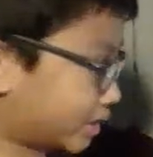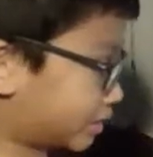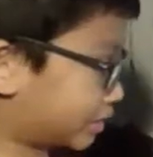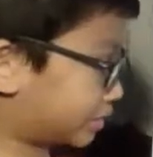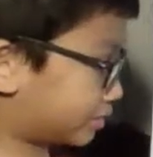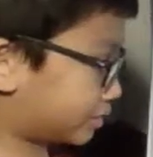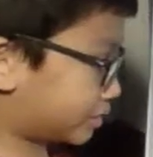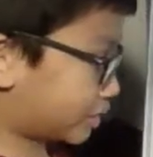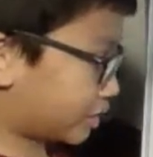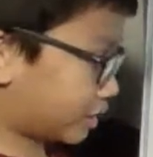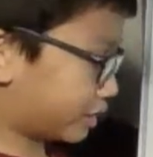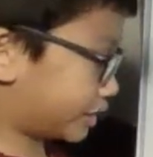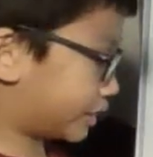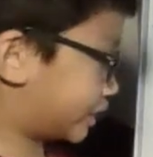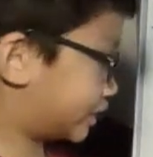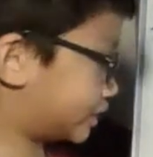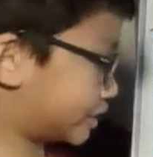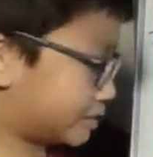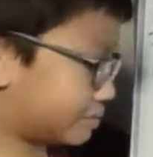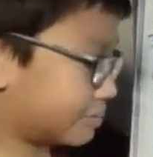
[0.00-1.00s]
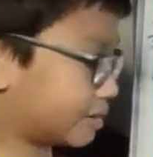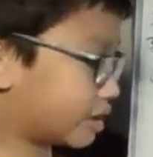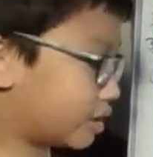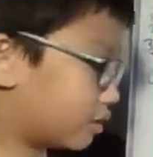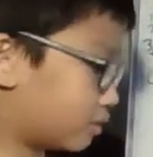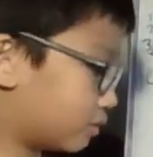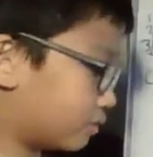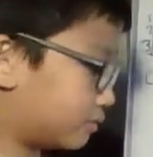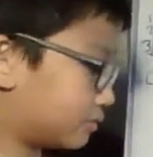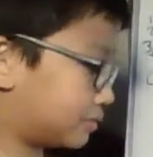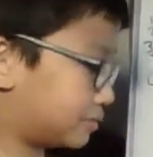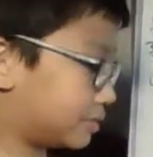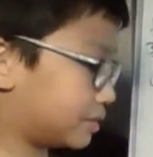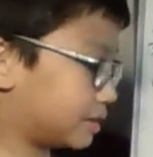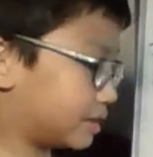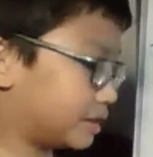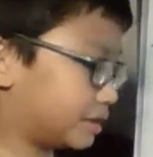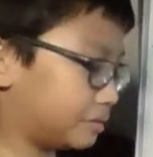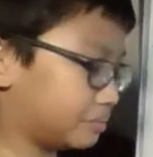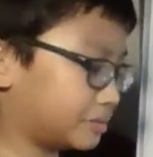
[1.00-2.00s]
to, or you can just make an oval and
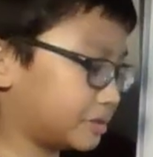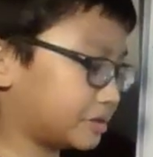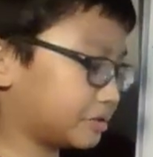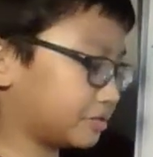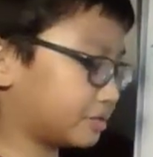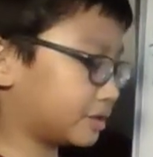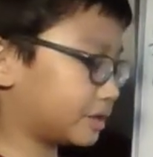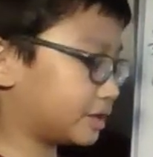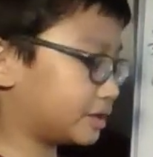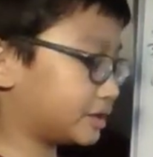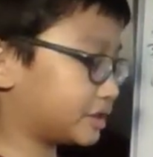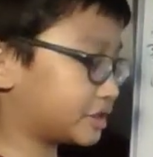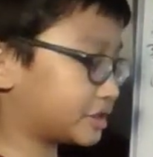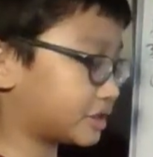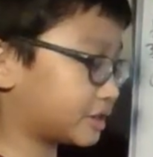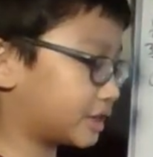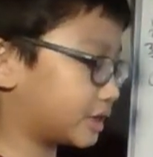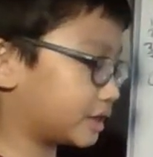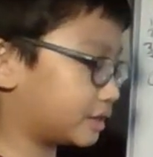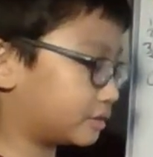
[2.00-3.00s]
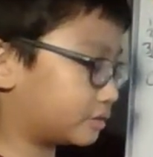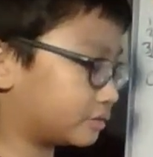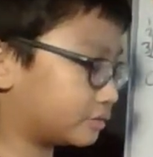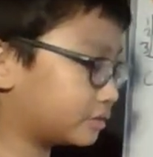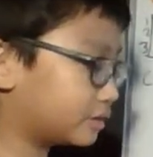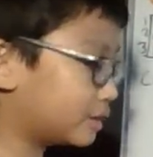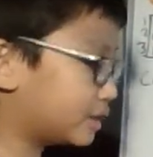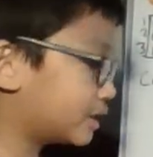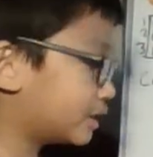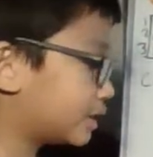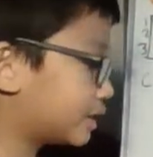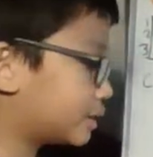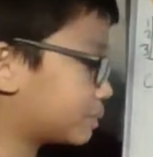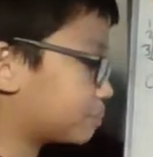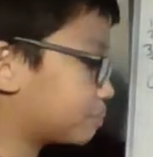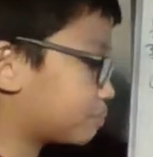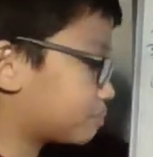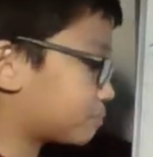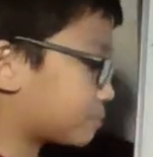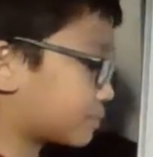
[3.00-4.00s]
that'll be your ignition handle.
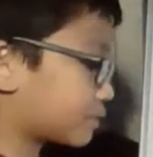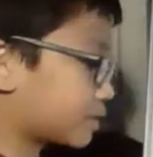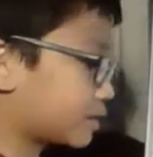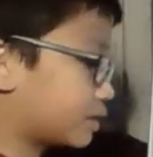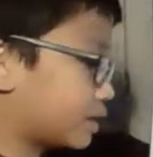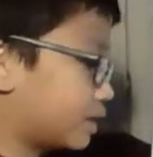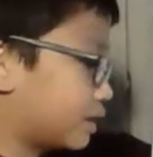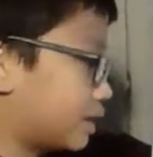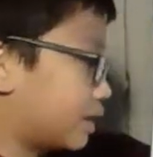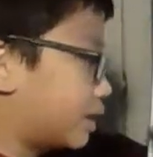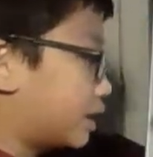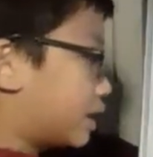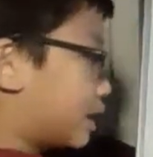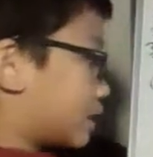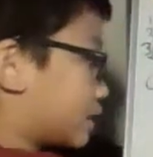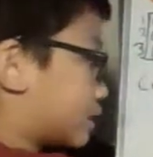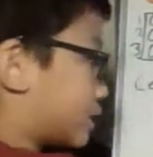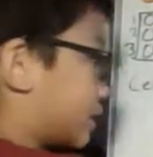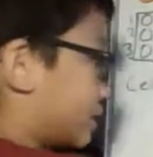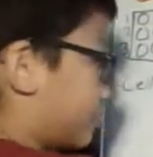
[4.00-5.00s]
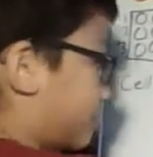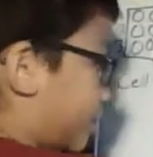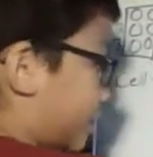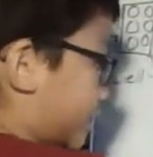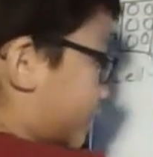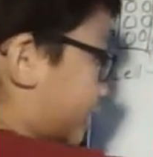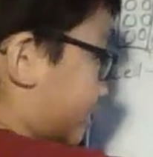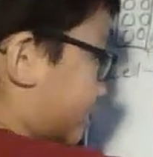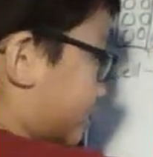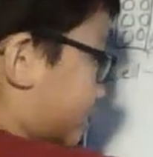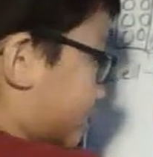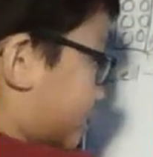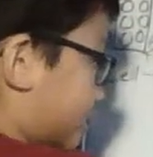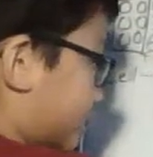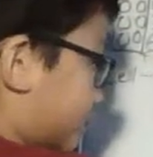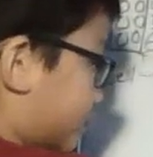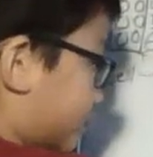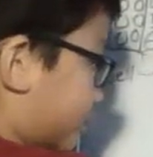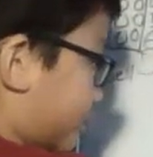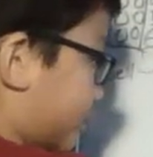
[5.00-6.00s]
And it's gonna make it
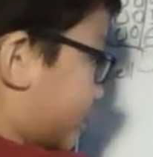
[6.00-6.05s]
so you're